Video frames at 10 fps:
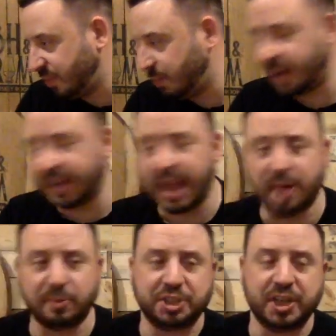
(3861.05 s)
But, uh,
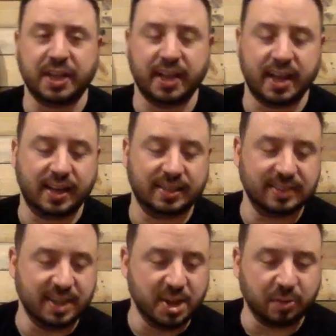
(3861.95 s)
yeah, Richie,
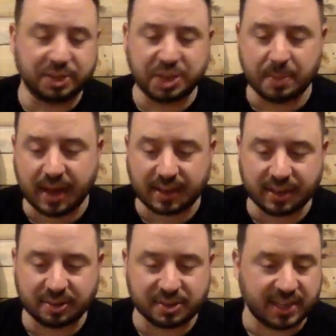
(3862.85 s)
uh, Richie, Monica,
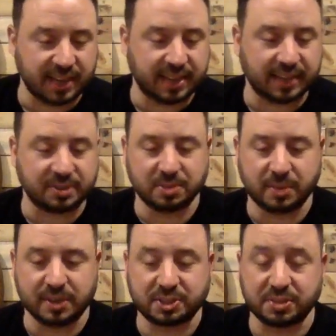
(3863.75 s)
and Christine, thank you so
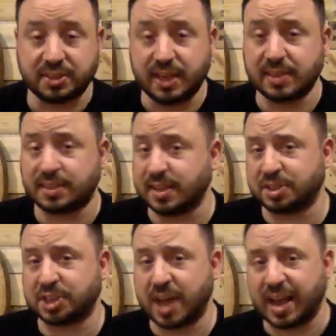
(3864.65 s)
much. Christine still has
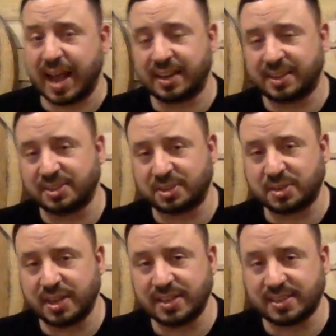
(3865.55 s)
a shot at it because
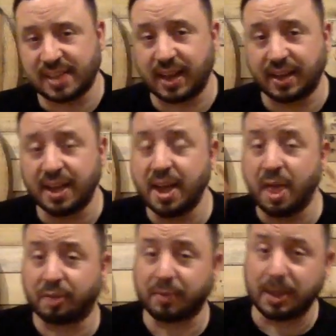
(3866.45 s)
Christine sent
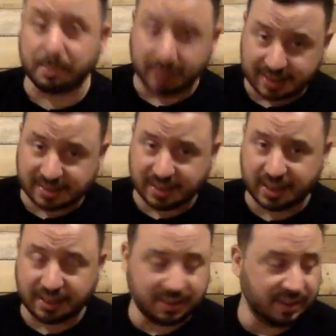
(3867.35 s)
three blends
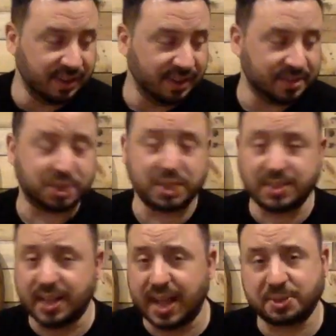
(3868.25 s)
in. So she
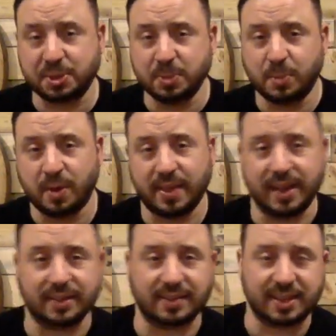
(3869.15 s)
still has two more
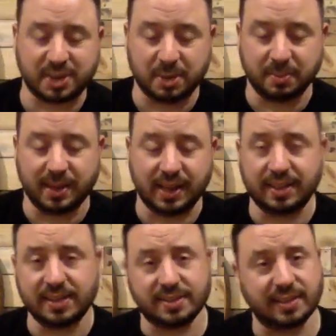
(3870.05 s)
that, that's going to be
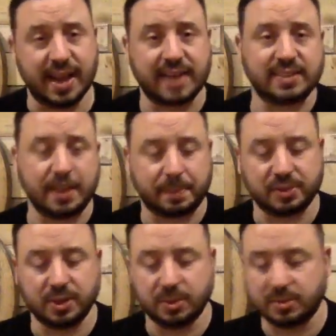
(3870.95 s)
in this in the next
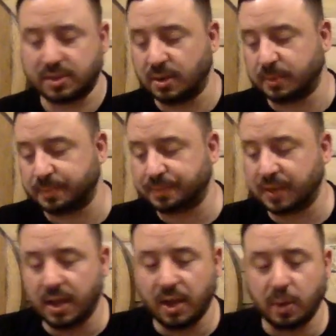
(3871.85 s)
episode. So
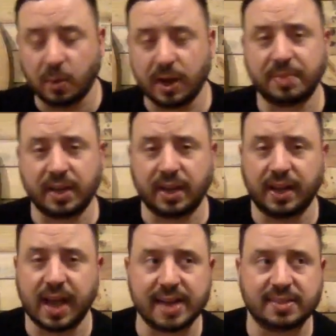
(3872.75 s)
what I'm thinking,
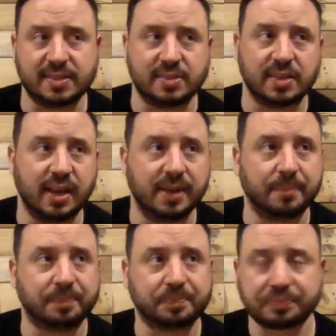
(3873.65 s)
guys, is
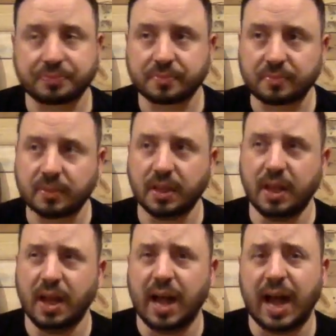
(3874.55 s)
uh,
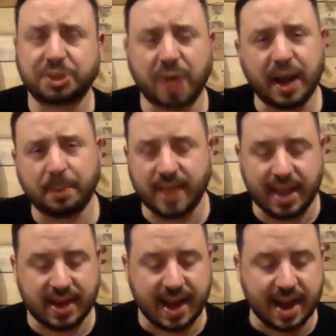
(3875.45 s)
I'll try to
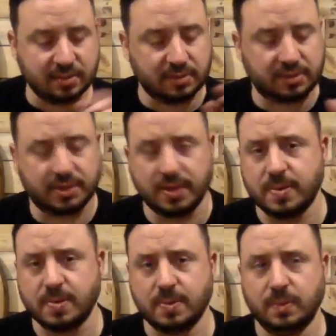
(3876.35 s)
plan it out
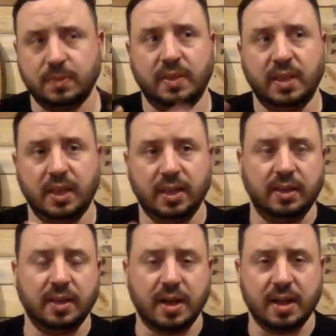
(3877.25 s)
so
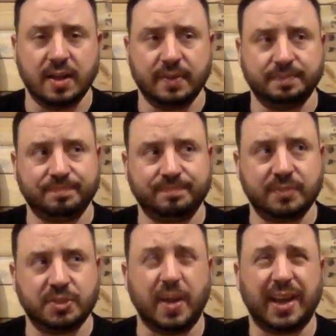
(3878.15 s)
the uh,
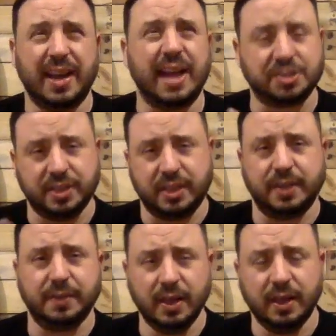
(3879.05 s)
so I could
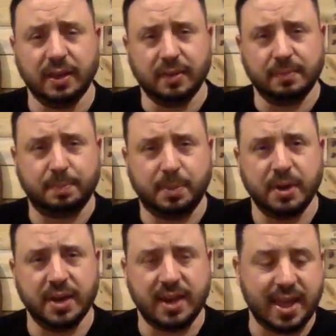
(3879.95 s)
actually
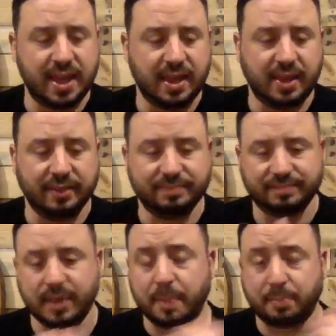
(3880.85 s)
put
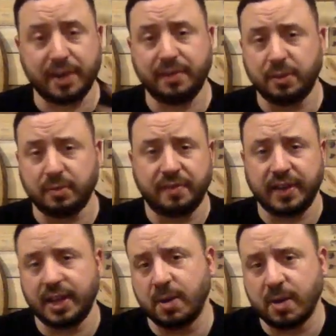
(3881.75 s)
a, a preview of a
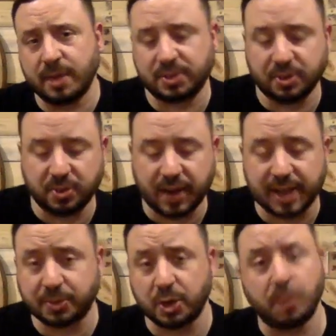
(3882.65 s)
video up so you
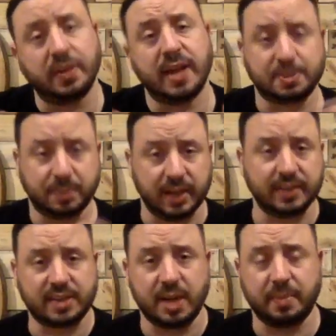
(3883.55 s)
guys will know when the next blend
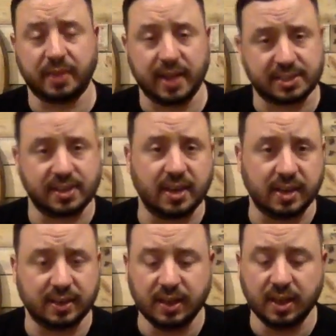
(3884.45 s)
is coming, the next
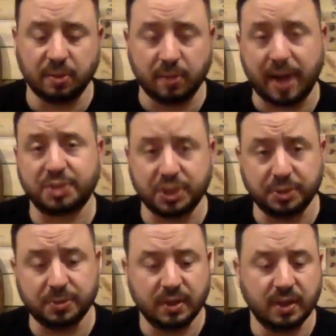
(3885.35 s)
uh, round
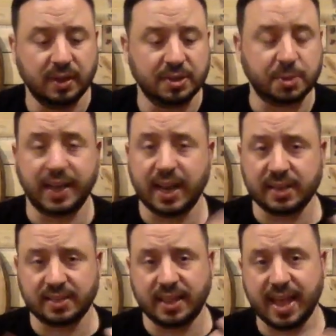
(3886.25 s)
two. So we can get
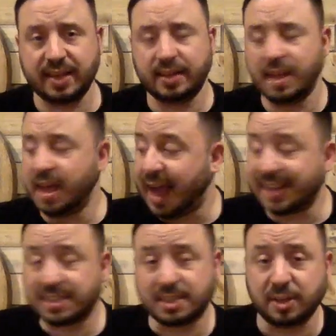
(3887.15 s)
into that.
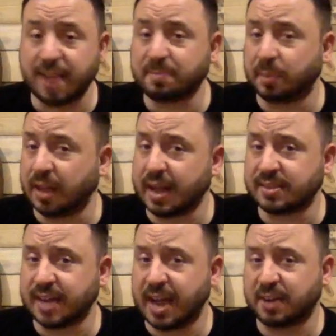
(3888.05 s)
I still have
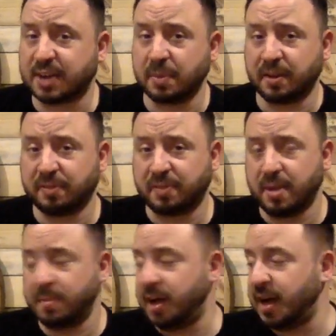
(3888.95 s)
blends now coming
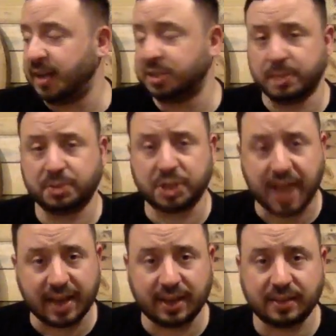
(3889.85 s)
from uh, Jim
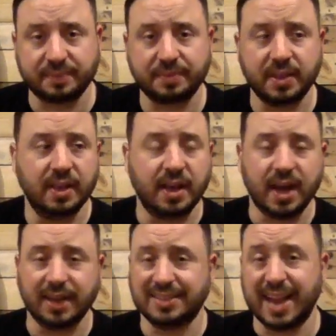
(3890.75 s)
Shannon,
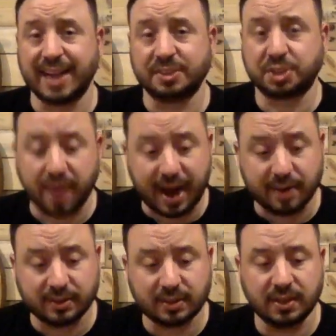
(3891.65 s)
uh, Dan
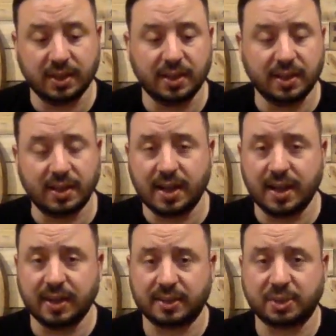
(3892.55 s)
Trout,
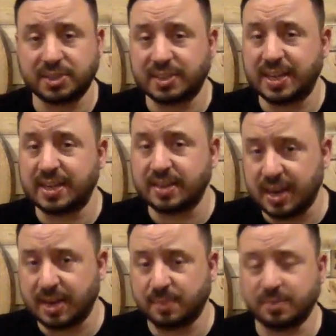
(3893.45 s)
uh, Christine
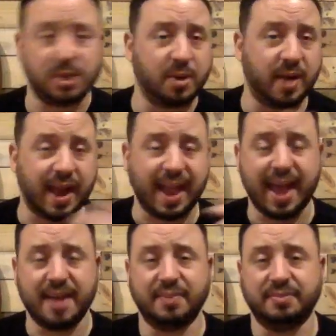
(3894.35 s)
Deems. So I
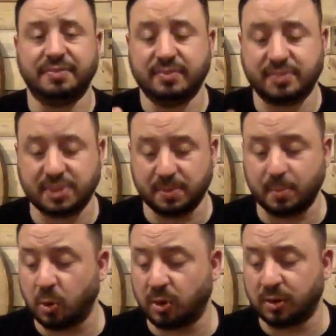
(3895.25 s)
have some
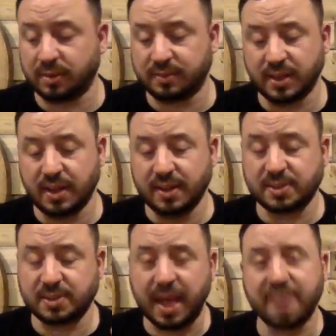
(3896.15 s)
more,
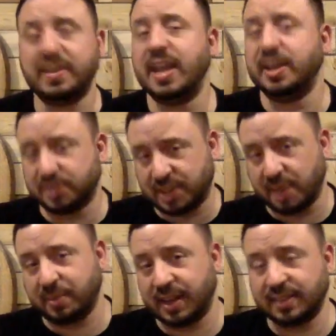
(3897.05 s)
some heavy hitters
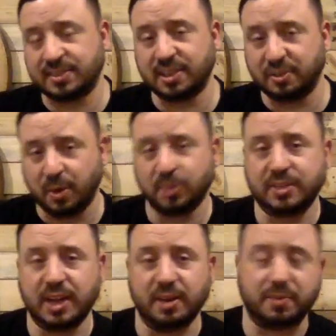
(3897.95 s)
coming into the
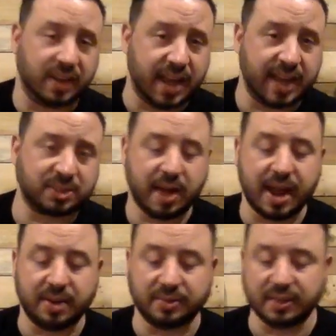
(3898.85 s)
fold here for the next
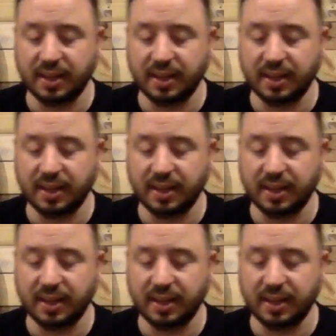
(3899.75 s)
round.